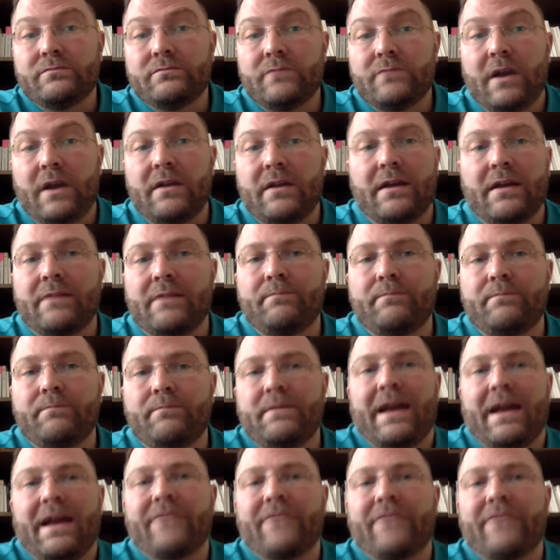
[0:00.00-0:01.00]
right? Like
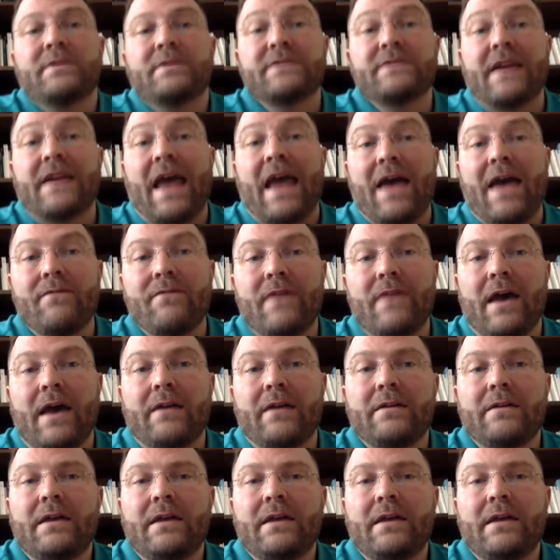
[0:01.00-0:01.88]
not everybody's going to have that.